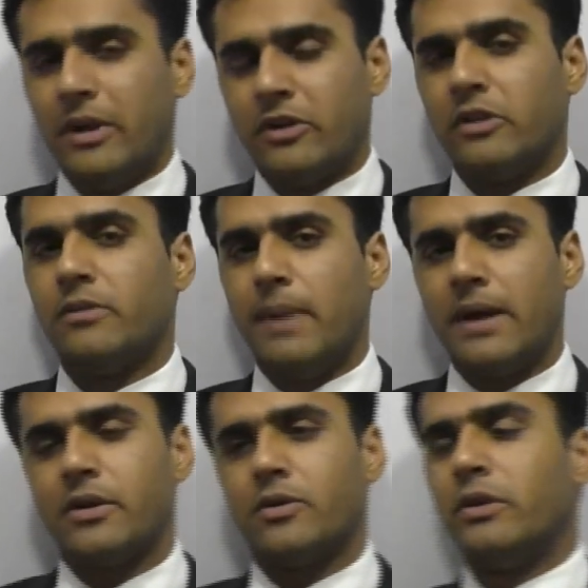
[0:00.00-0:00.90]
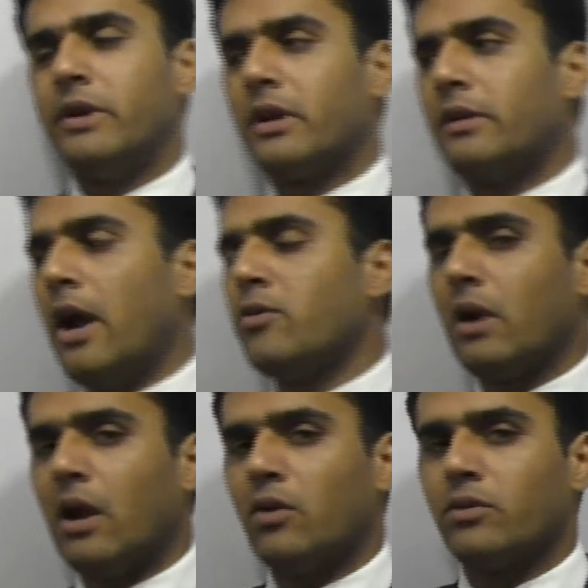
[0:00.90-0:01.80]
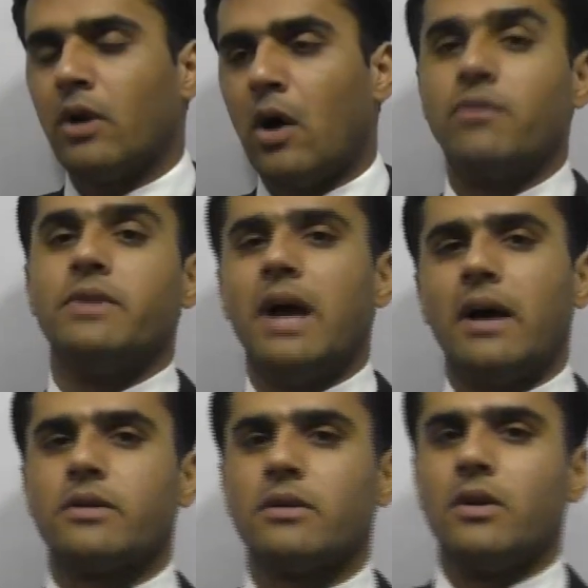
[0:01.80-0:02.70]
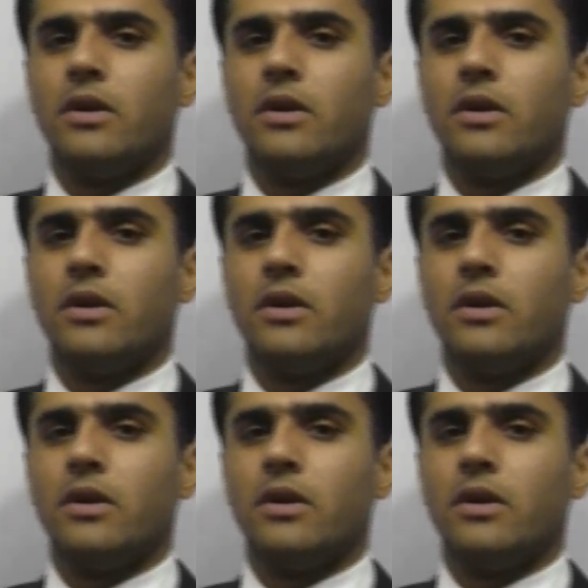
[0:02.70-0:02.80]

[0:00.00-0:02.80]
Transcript: It is better to deduct the annual allowance out of that.